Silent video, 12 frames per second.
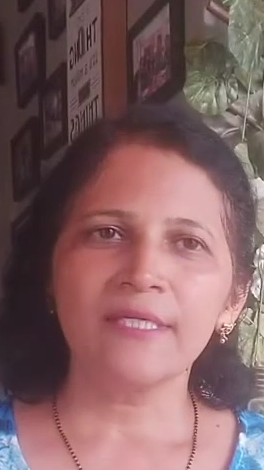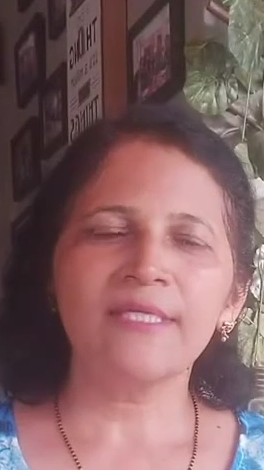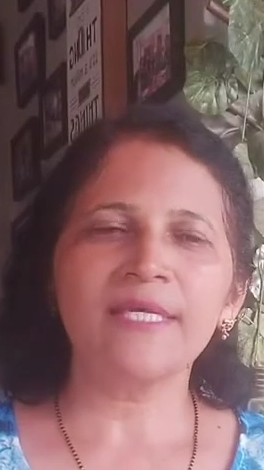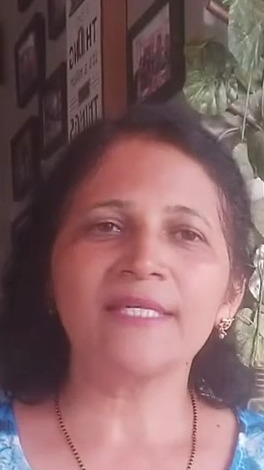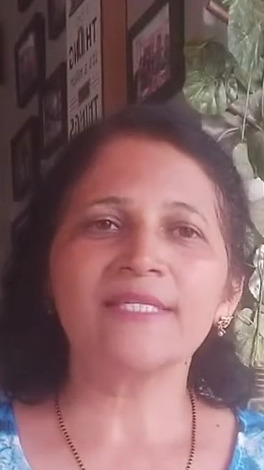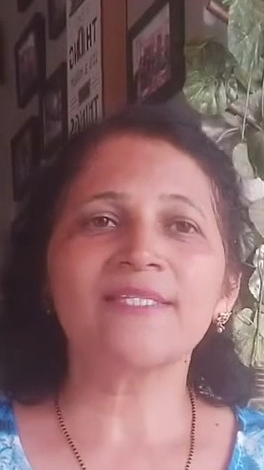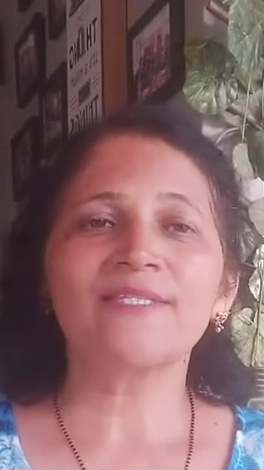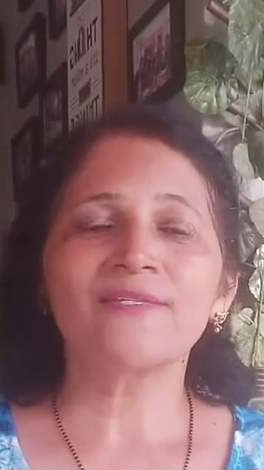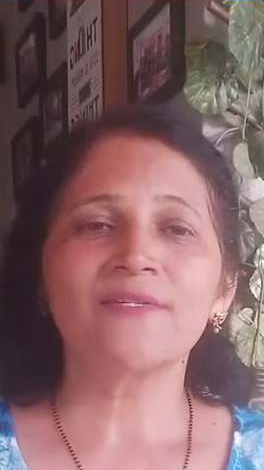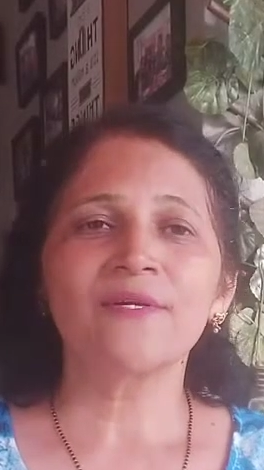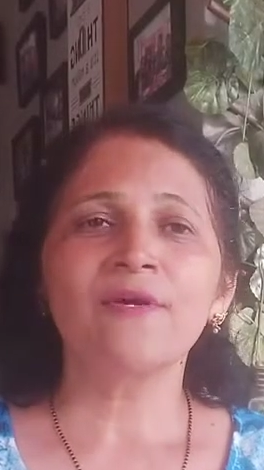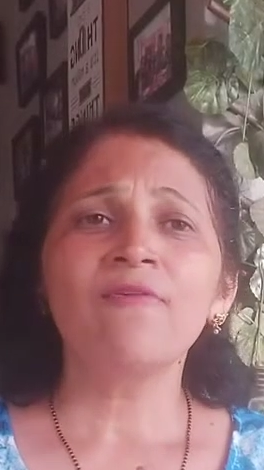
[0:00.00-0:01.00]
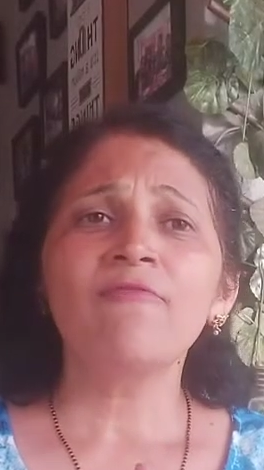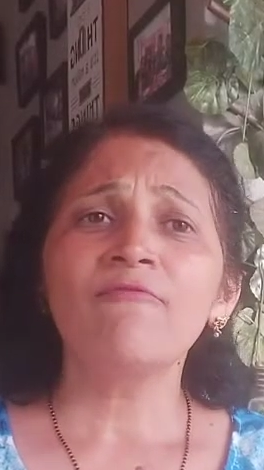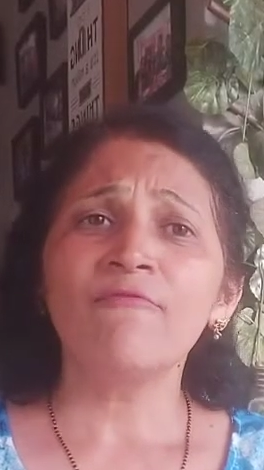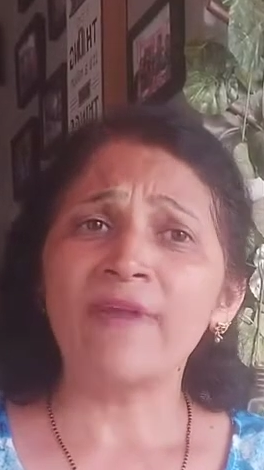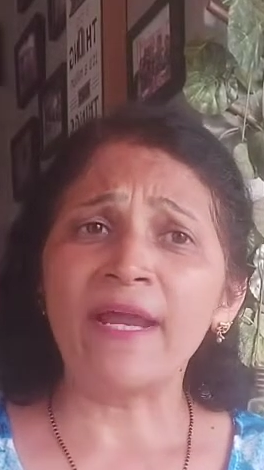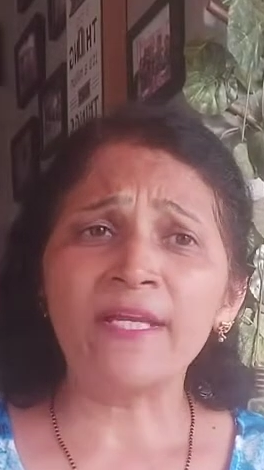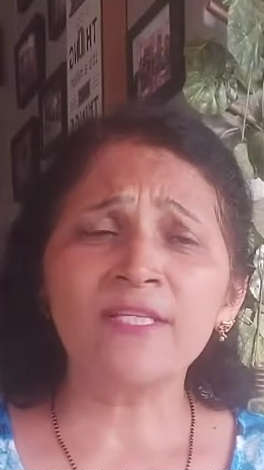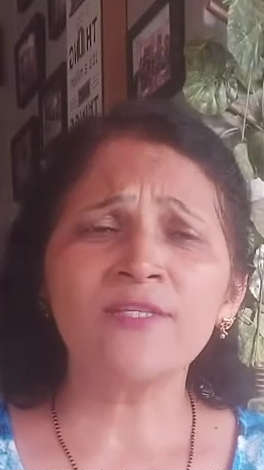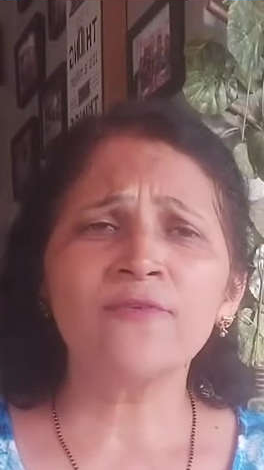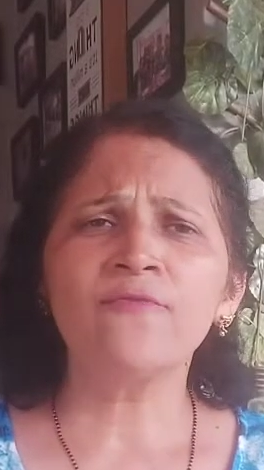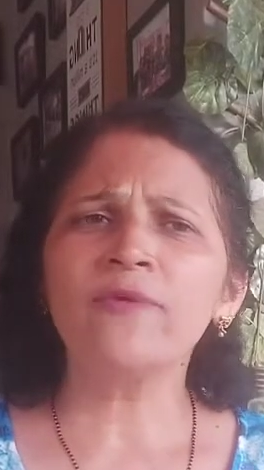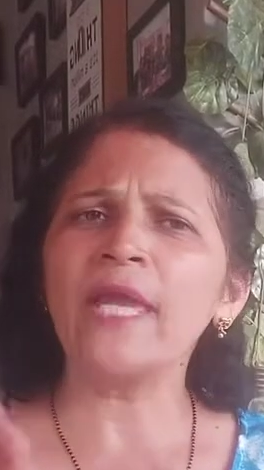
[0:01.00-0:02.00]
Yes,
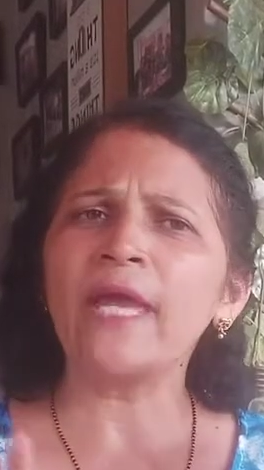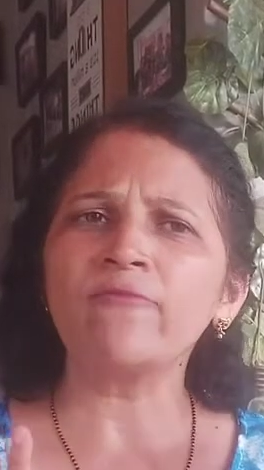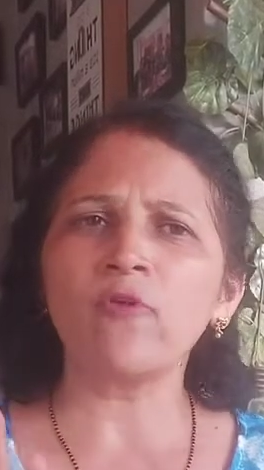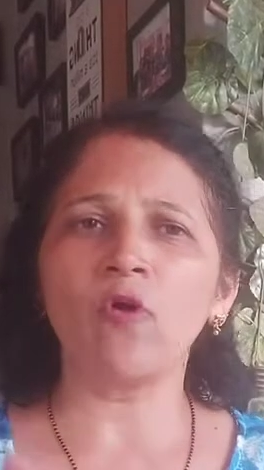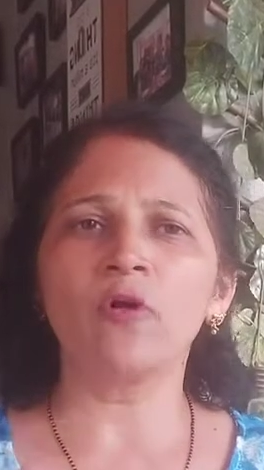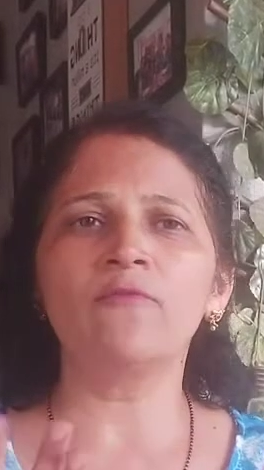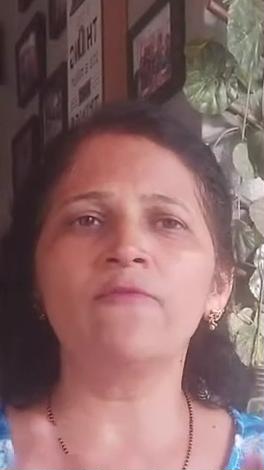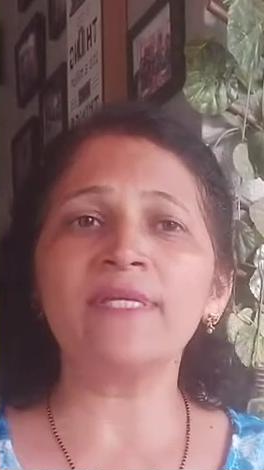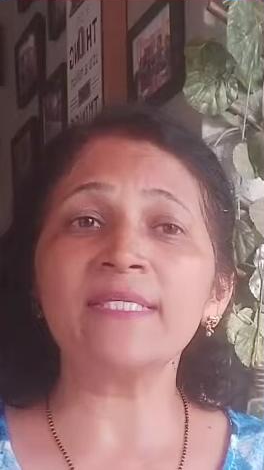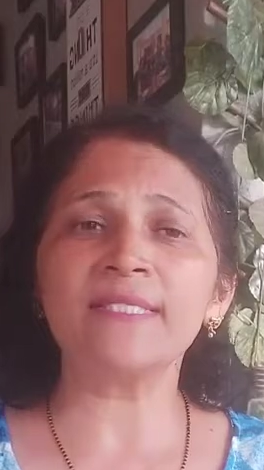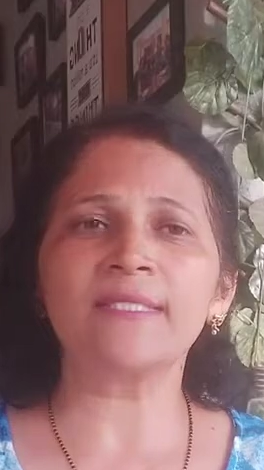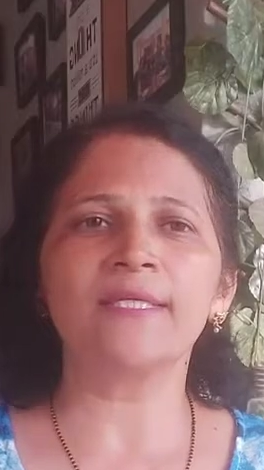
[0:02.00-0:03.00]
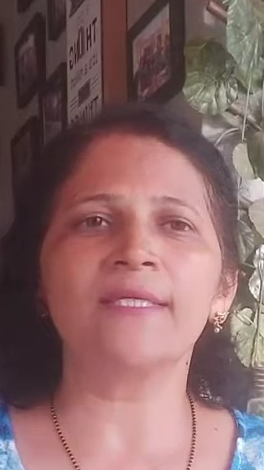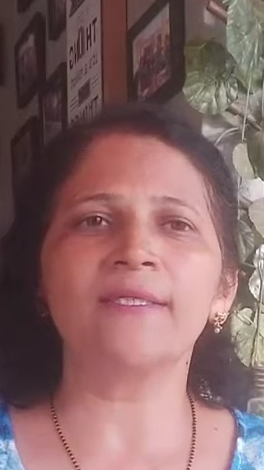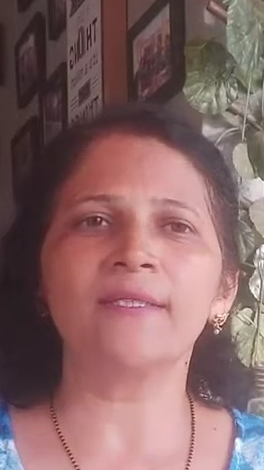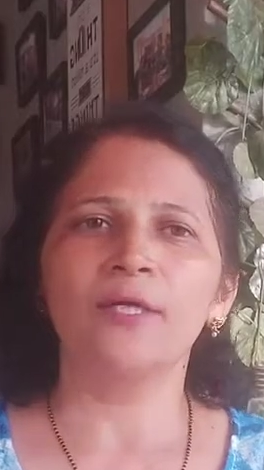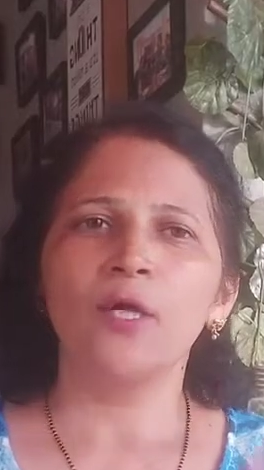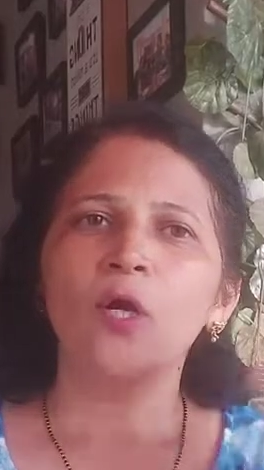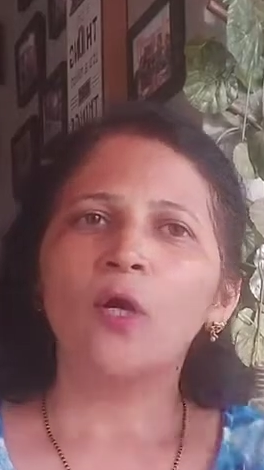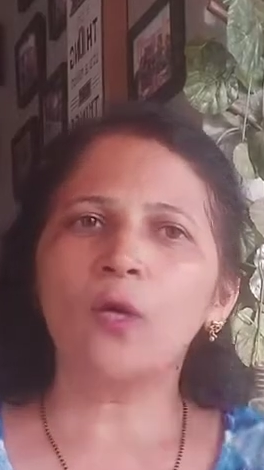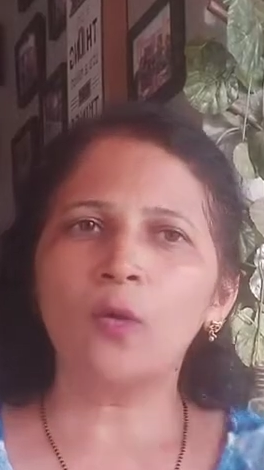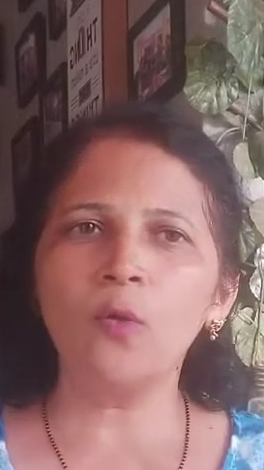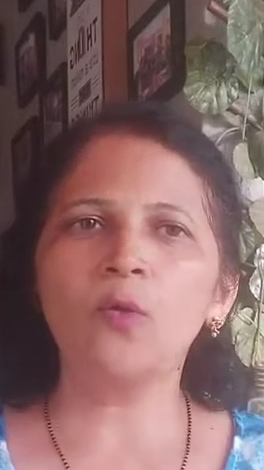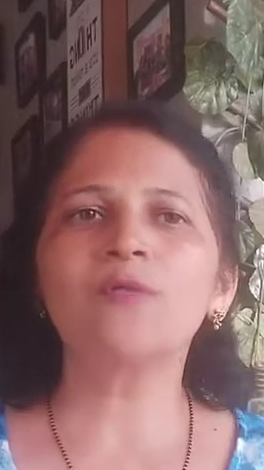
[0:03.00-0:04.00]
friends, we have always seen
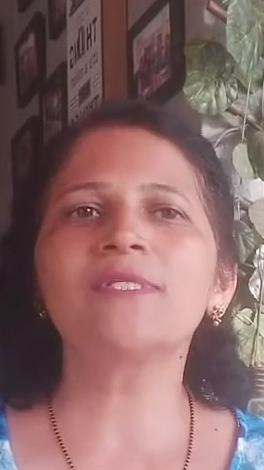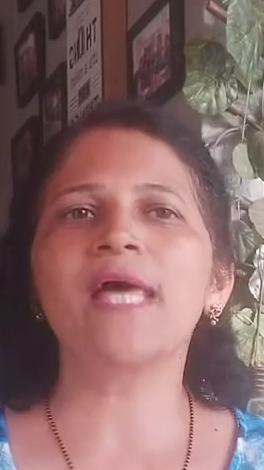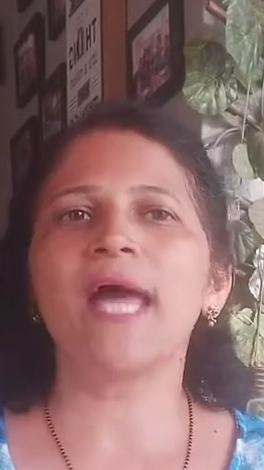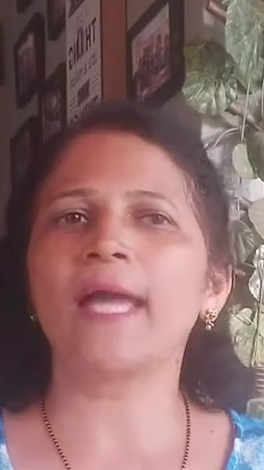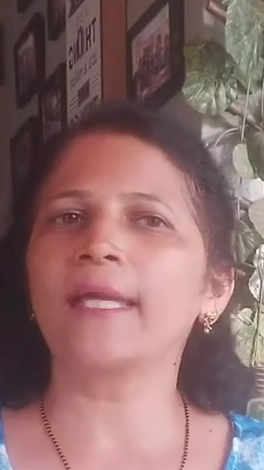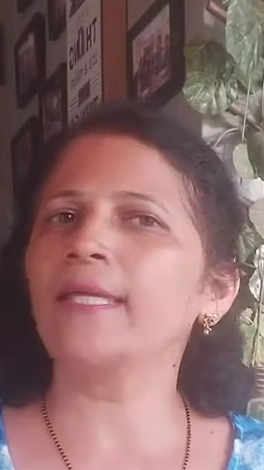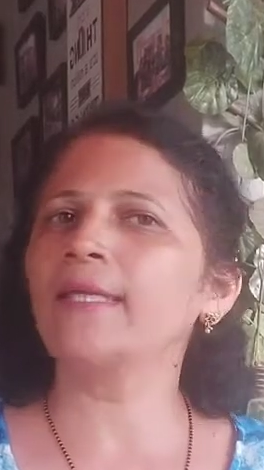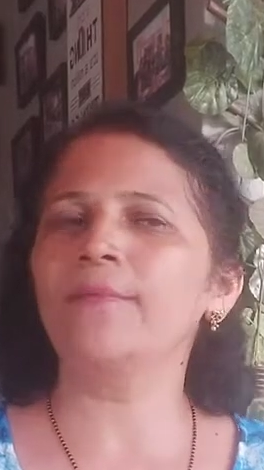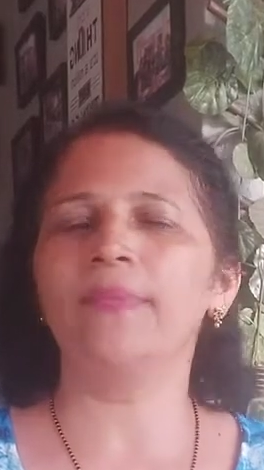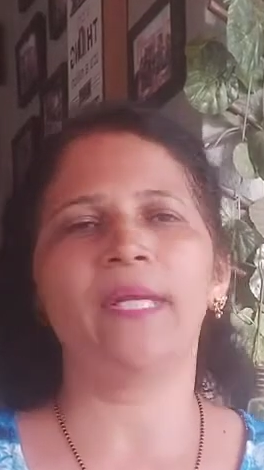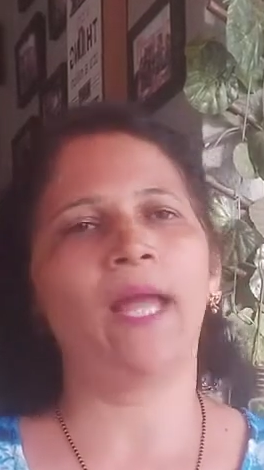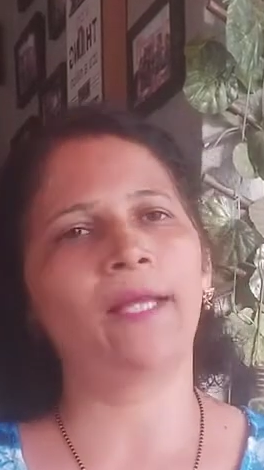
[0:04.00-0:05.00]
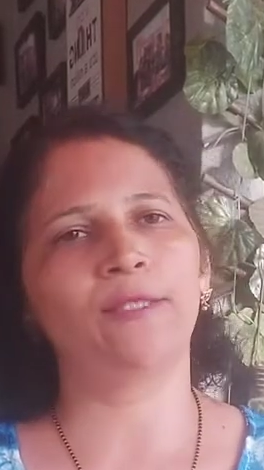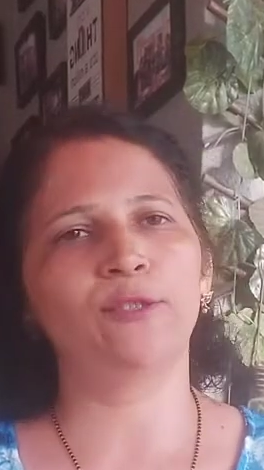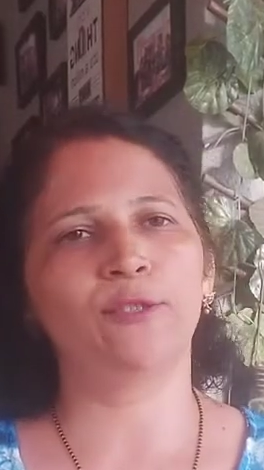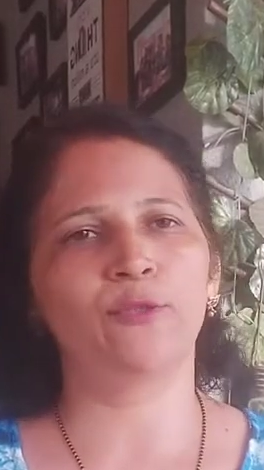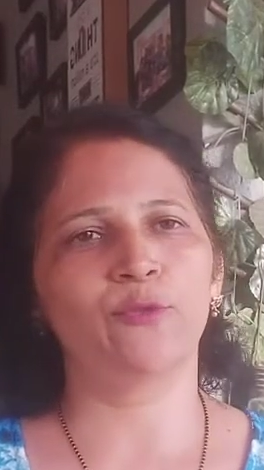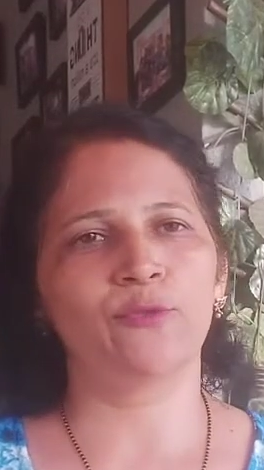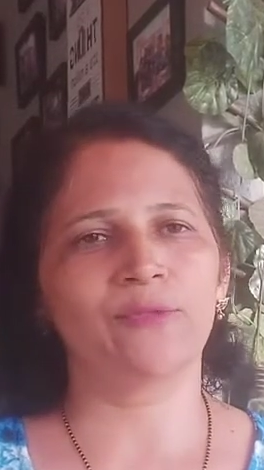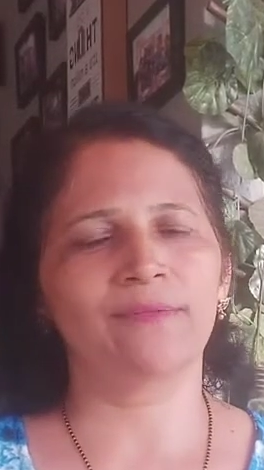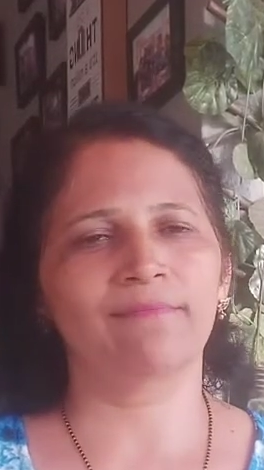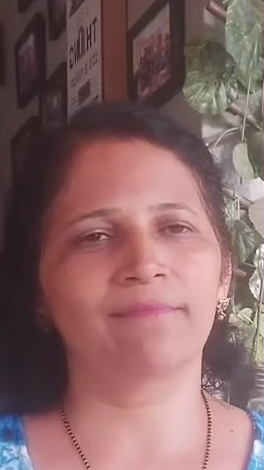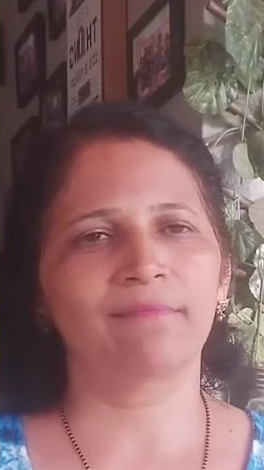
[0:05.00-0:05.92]
clothes hanging behind the doors.